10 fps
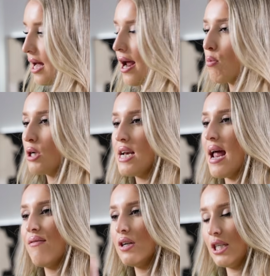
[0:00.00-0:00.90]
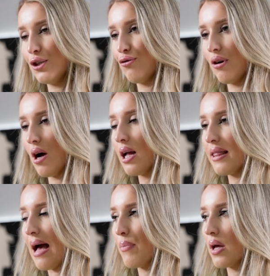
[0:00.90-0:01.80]
And I would never disregard
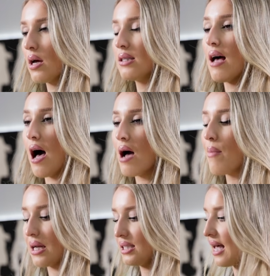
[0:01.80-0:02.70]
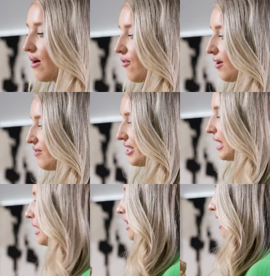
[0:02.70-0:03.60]
that because I myself have seen